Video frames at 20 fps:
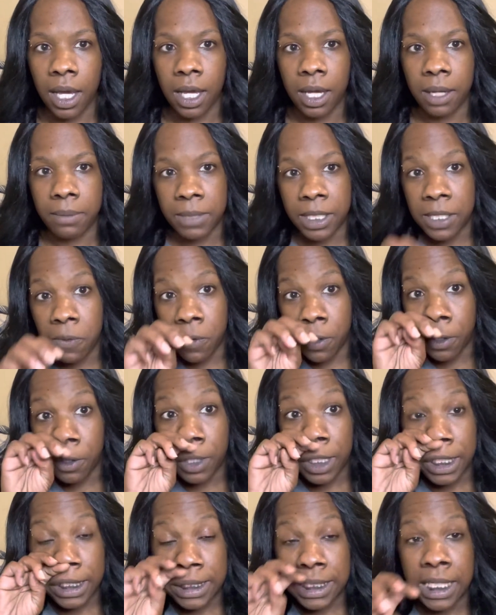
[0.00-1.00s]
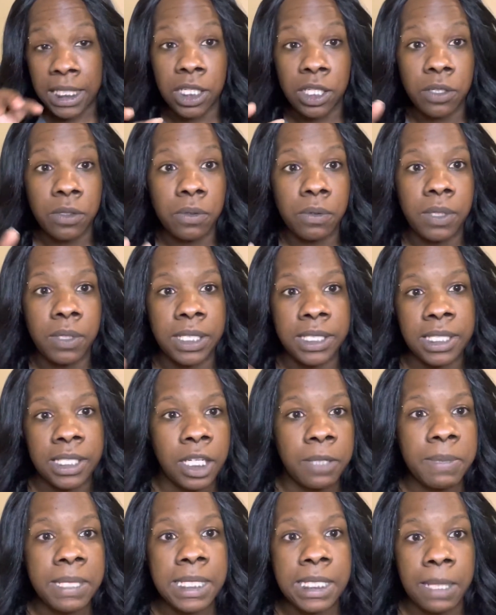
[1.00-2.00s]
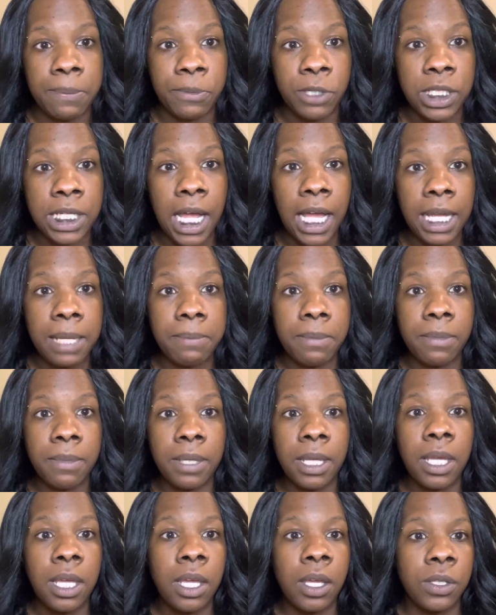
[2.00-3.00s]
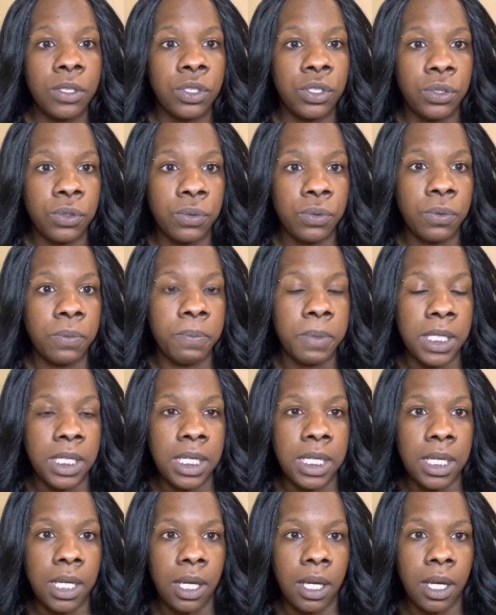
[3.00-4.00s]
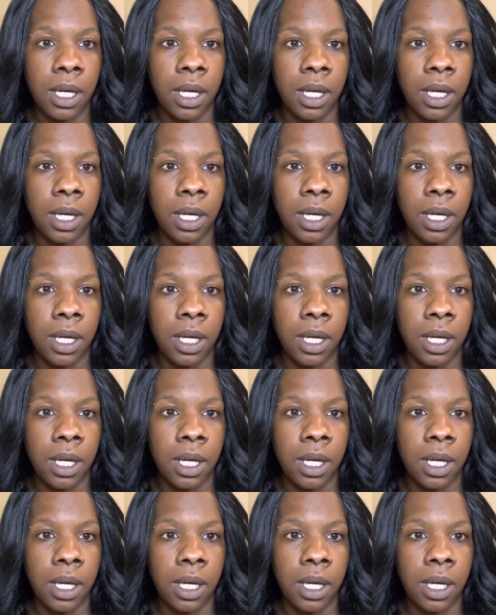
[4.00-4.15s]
He will continue, because it's going to be summertime, to be